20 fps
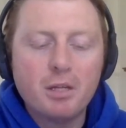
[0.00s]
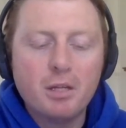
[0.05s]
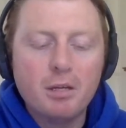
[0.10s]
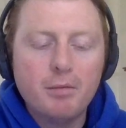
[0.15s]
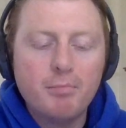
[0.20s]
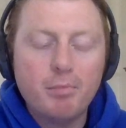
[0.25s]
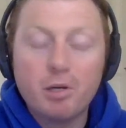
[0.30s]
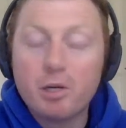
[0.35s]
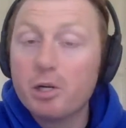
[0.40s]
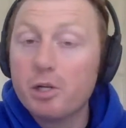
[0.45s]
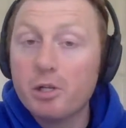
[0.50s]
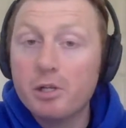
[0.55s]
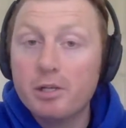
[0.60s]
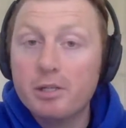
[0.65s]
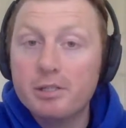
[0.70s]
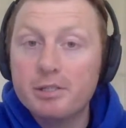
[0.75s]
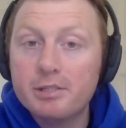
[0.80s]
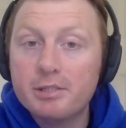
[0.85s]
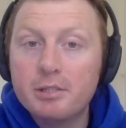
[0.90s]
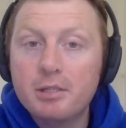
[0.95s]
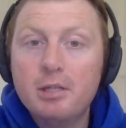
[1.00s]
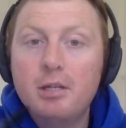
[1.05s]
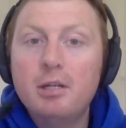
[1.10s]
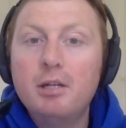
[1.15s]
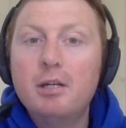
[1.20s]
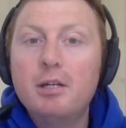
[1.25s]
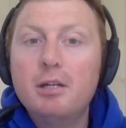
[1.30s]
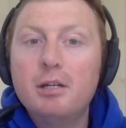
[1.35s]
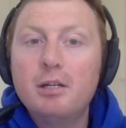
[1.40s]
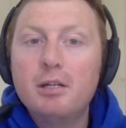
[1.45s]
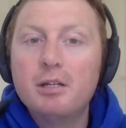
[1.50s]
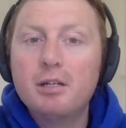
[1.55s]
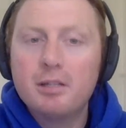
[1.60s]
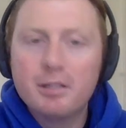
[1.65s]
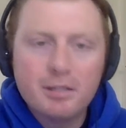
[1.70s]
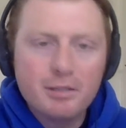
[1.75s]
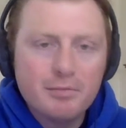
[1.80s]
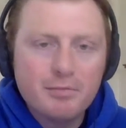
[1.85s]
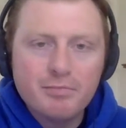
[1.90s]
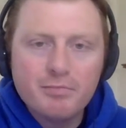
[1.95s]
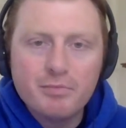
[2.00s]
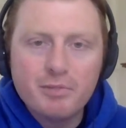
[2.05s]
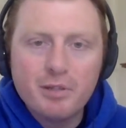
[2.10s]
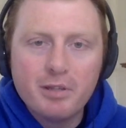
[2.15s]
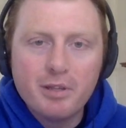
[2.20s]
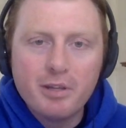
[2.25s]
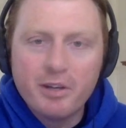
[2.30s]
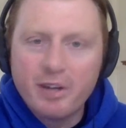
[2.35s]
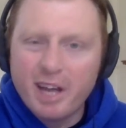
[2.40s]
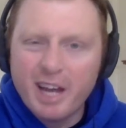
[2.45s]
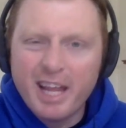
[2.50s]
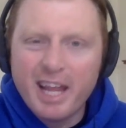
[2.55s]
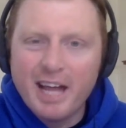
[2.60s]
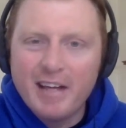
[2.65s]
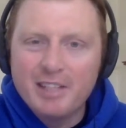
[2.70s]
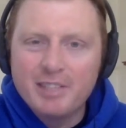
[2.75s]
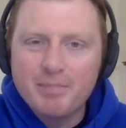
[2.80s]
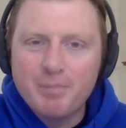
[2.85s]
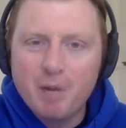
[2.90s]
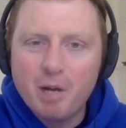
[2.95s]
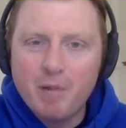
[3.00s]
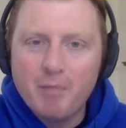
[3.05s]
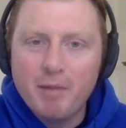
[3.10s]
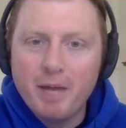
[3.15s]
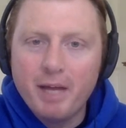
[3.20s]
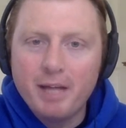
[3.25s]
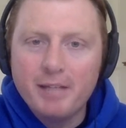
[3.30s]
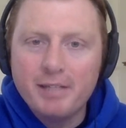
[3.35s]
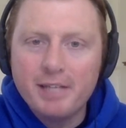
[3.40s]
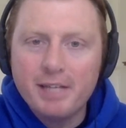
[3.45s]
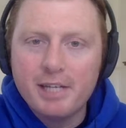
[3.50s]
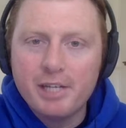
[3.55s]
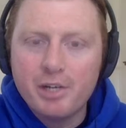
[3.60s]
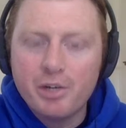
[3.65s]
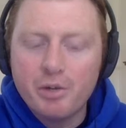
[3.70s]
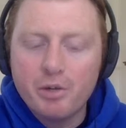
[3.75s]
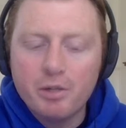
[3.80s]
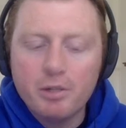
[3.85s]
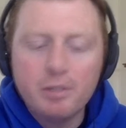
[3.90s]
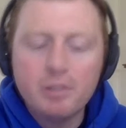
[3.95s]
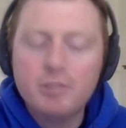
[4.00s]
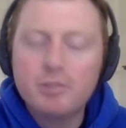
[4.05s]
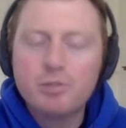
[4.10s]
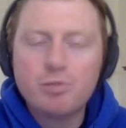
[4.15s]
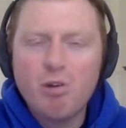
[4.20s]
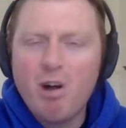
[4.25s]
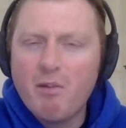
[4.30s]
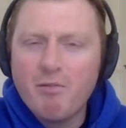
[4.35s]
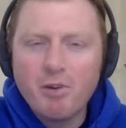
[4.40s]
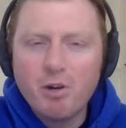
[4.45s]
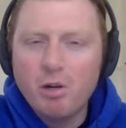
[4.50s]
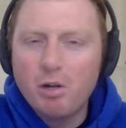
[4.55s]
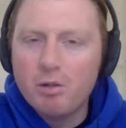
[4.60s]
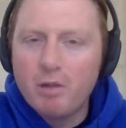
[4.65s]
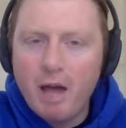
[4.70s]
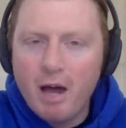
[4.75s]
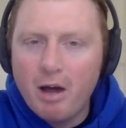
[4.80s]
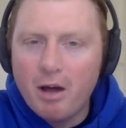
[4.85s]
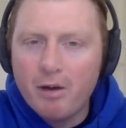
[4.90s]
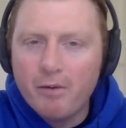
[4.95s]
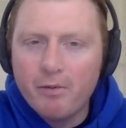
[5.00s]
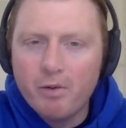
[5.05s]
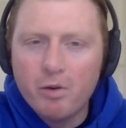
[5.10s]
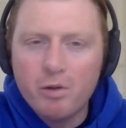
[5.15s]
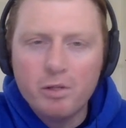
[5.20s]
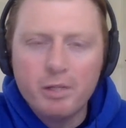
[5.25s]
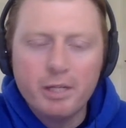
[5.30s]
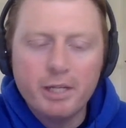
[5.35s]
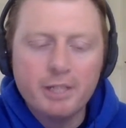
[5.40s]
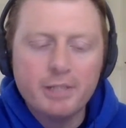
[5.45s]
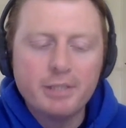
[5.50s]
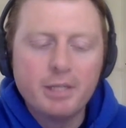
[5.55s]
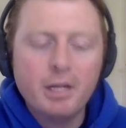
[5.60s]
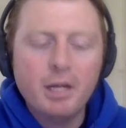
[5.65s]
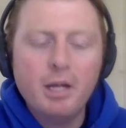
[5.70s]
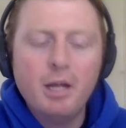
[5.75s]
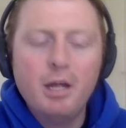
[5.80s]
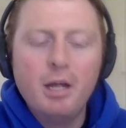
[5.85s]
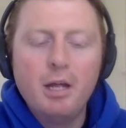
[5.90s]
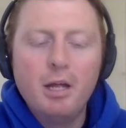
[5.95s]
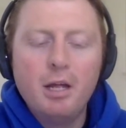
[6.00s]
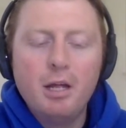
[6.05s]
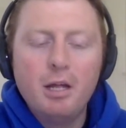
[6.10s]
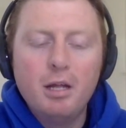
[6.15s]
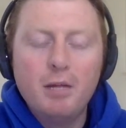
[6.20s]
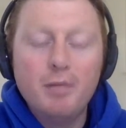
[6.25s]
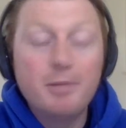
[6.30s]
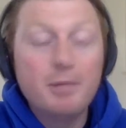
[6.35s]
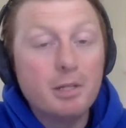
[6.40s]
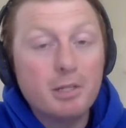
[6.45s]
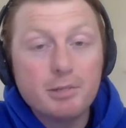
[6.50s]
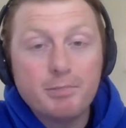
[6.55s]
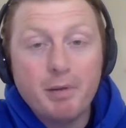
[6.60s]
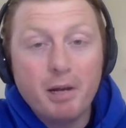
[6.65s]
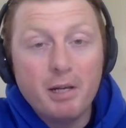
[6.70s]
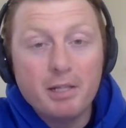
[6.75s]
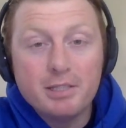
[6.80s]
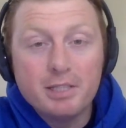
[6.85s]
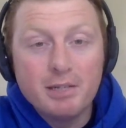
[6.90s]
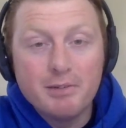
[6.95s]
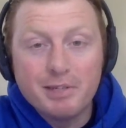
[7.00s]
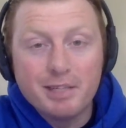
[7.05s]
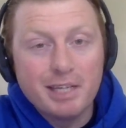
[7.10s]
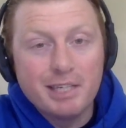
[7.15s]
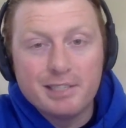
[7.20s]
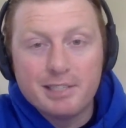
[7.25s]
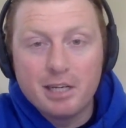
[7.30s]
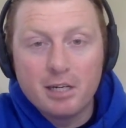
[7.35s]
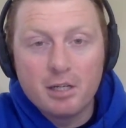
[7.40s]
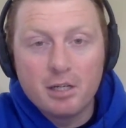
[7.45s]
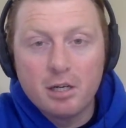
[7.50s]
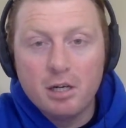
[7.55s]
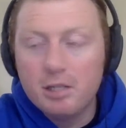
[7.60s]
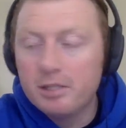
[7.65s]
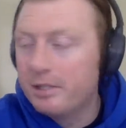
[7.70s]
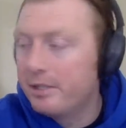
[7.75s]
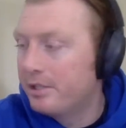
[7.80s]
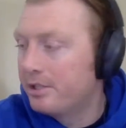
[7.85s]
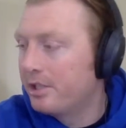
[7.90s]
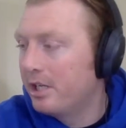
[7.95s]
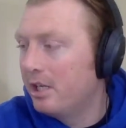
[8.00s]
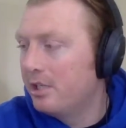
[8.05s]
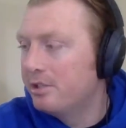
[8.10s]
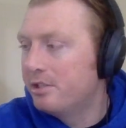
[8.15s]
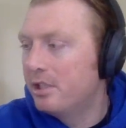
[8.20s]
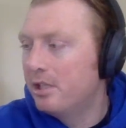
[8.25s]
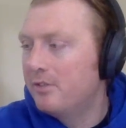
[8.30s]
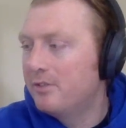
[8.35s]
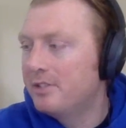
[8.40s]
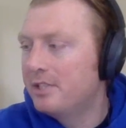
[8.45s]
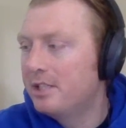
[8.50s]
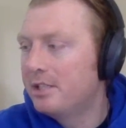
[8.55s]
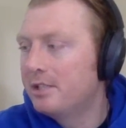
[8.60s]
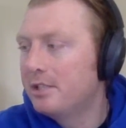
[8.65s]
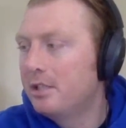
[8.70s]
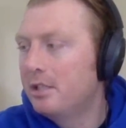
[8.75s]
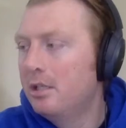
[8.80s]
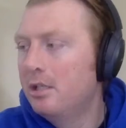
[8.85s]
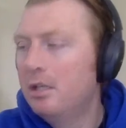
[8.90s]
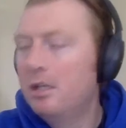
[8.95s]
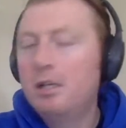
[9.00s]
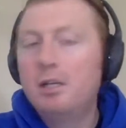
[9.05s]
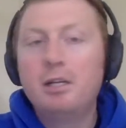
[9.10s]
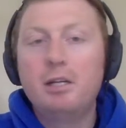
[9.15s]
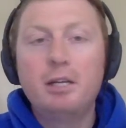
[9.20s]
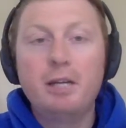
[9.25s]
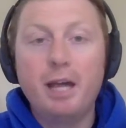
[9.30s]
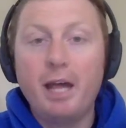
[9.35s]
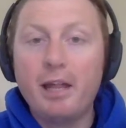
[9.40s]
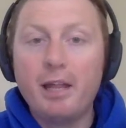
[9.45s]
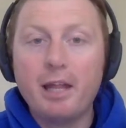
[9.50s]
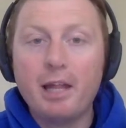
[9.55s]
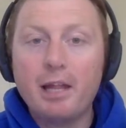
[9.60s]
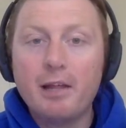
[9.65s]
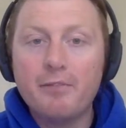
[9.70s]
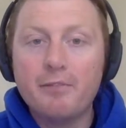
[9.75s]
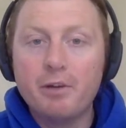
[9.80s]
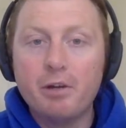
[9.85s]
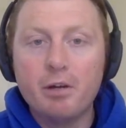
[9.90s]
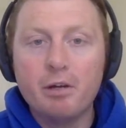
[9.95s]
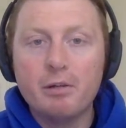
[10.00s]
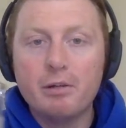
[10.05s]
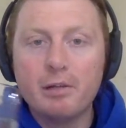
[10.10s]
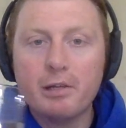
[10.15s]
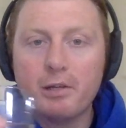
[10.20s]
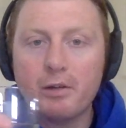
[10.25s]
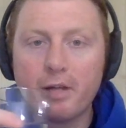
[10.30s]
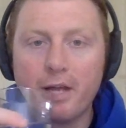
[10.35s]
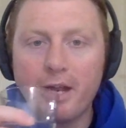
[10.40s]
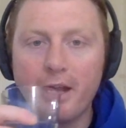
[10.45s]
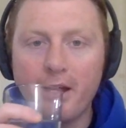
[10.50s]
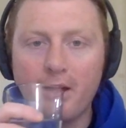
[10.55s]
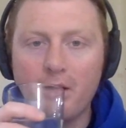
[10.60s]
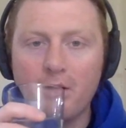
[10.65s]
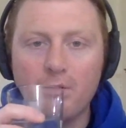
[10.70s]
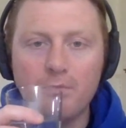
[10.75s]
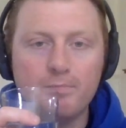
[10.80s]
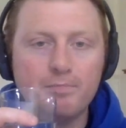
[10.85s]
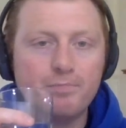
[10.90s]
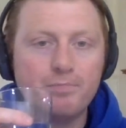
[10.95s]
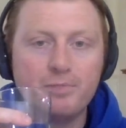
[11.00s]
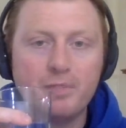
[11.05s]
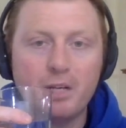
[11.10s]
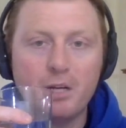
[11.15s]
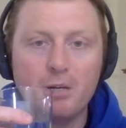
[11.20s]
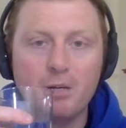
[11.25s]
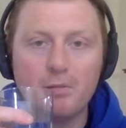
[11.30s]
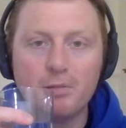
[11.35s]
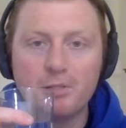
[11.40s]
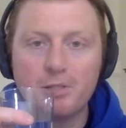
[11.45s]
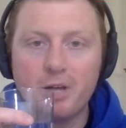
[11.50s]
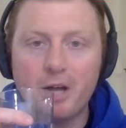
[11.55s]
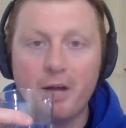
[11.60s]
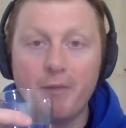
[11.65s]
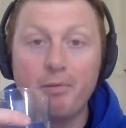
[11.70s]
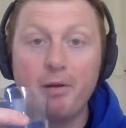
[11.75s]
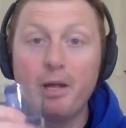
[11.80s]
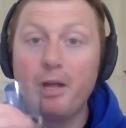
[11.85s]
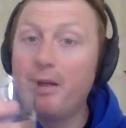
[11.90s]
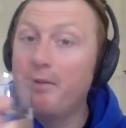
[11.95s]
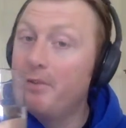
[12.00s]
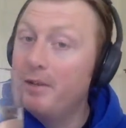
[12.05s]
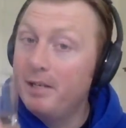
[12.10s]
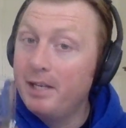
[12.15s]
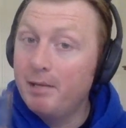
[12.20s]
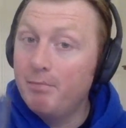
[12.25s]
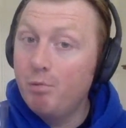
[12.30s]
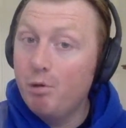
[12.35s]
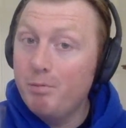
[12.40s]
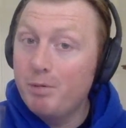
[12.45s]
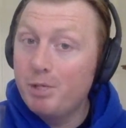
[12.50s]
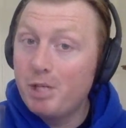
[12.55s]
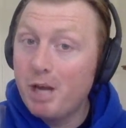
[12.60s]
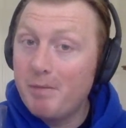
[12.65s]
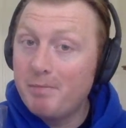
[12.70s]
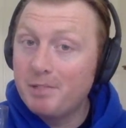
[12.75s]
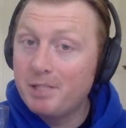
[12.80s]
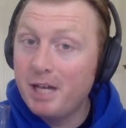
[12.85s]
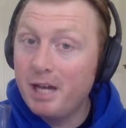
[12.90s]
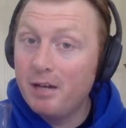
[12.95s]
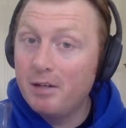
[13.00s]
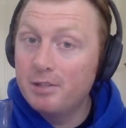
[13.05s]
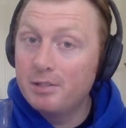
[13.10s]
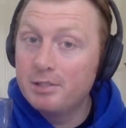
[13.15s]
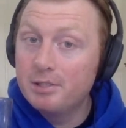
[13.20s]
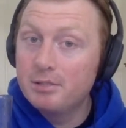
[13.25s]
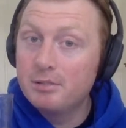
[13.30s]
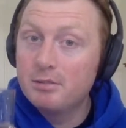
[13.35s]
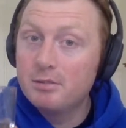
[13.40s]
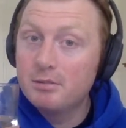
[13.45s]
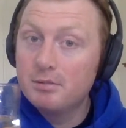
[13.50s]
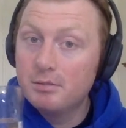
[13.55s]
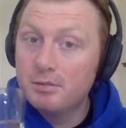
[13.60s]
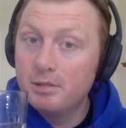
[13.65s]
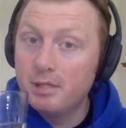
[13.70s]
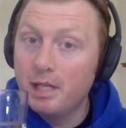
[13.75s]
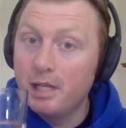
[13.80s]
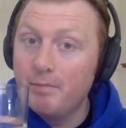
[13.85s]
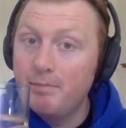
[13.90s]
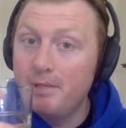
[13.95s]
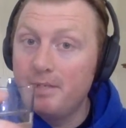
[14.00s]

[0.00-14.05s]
burglars, they're getting outsmarted by a 10-year-old, 12-year-old, however old he is. But those parents never got called in the child services, and they left their little kid at home. Terrible trap. But if he didn't booby trap his house, he'd be